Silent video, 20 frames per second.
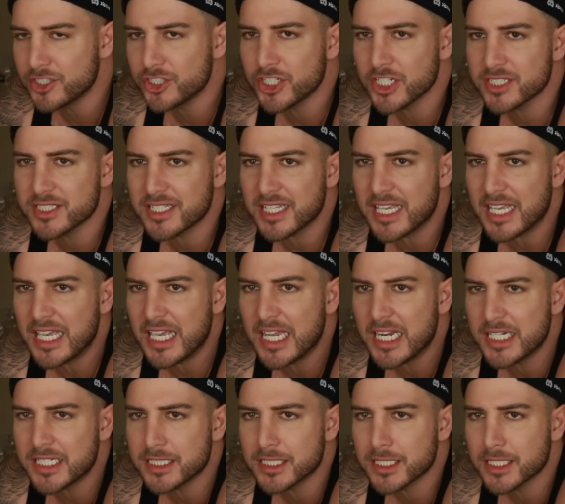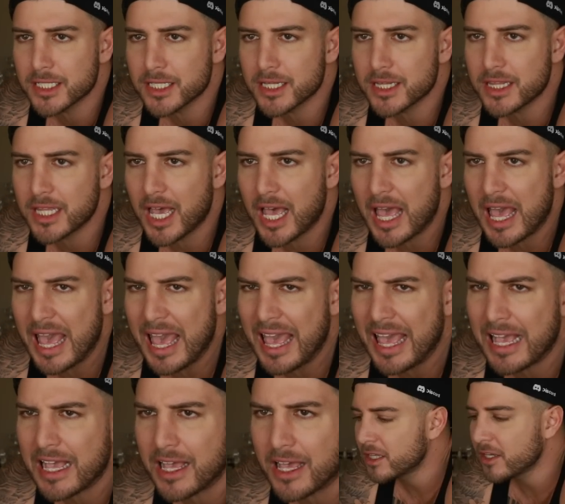Just eat the
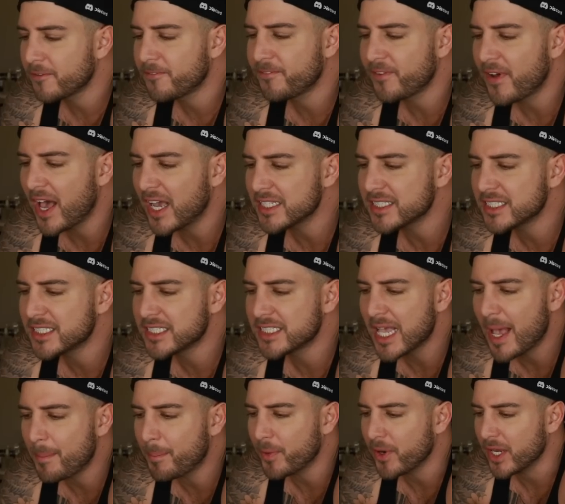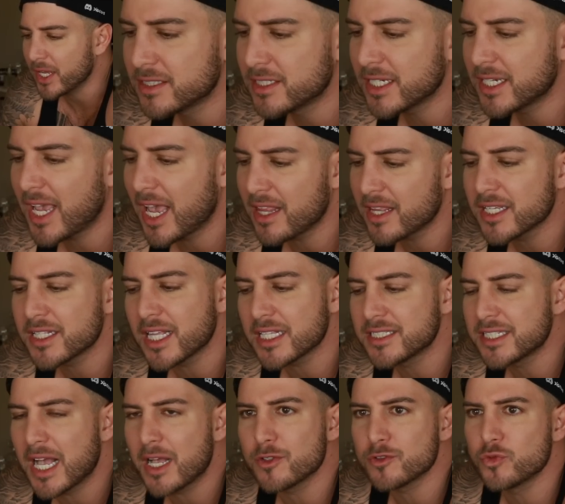egg. They're fine separate. Together, that
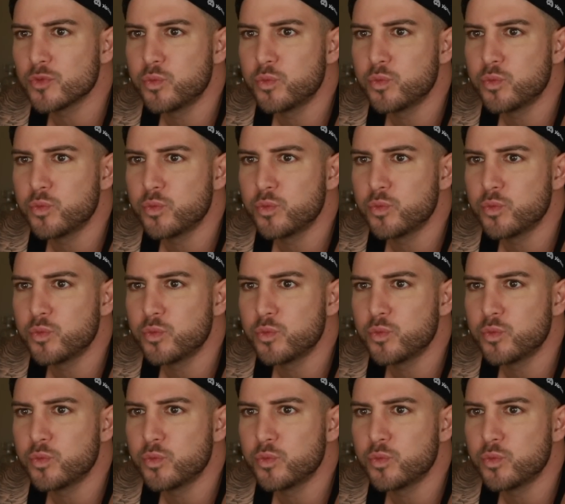sounds